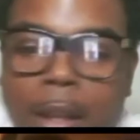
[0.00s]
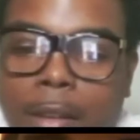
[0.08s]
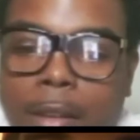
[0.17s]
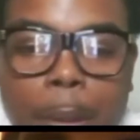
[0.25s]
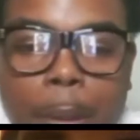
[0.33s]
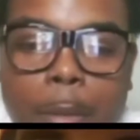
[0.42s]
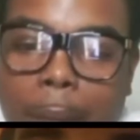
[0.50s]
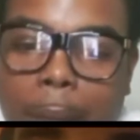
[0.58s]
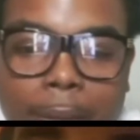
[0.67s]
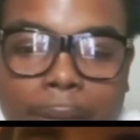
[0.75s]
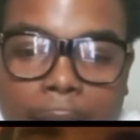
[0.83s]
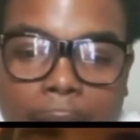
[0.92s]
Some people
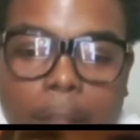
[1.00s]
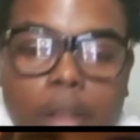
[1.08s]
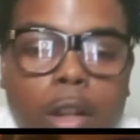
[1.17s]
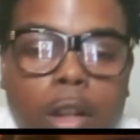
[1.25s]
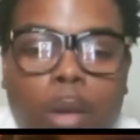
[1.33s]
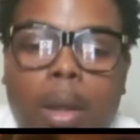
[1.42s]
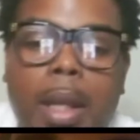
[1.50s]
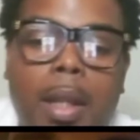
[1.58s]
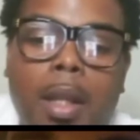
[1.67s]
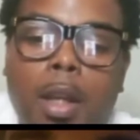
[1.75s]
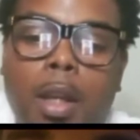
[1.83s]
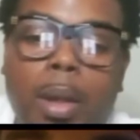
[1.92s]
might say that. You know
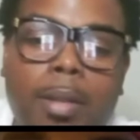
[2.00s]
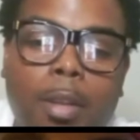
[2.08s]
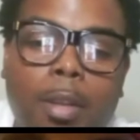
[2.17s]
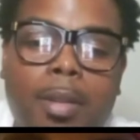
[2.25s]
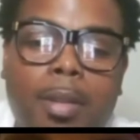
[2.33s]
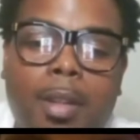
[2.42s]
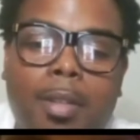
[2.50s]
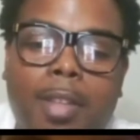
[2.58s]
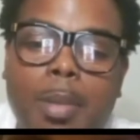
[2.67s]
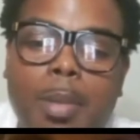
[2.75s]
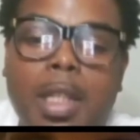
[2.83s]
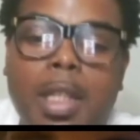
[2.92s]
what's a
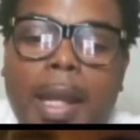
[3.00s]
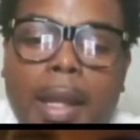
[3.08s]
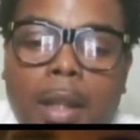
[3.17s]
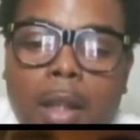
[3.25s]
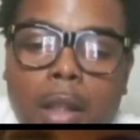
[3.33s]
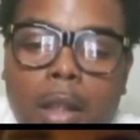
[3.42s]
misconception that,